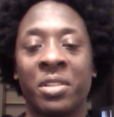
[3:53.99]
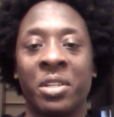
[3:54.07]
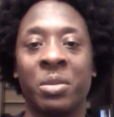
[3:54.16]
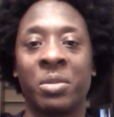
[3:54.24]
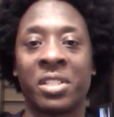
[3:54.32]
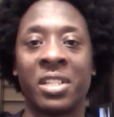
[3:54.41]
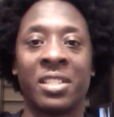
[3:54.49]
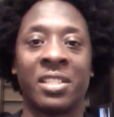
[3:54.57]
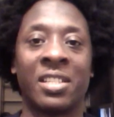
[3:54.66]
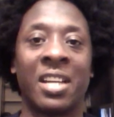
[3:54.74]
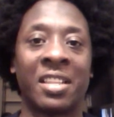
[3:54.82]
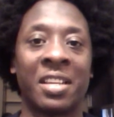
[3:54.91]
you'll see it's
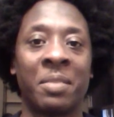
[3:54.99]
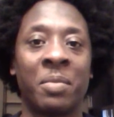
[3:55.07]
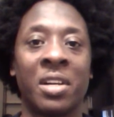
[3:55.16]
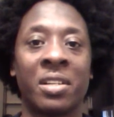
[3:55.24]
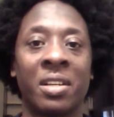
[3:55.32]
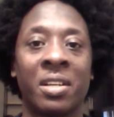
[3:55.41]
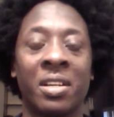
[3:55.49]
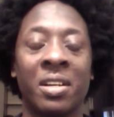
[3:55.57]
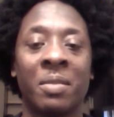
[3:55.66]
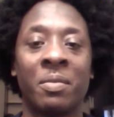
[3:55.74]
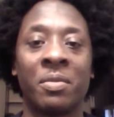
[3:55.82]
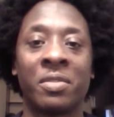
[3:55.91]
nothing but
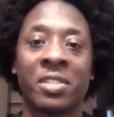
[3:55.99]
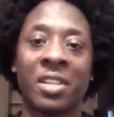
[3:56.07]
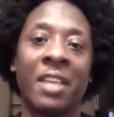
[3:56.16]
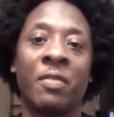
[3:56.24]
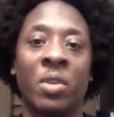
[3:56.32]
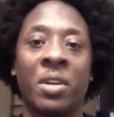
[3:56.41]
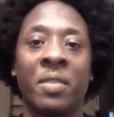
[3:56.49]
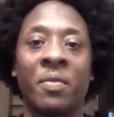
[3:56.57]
slavery.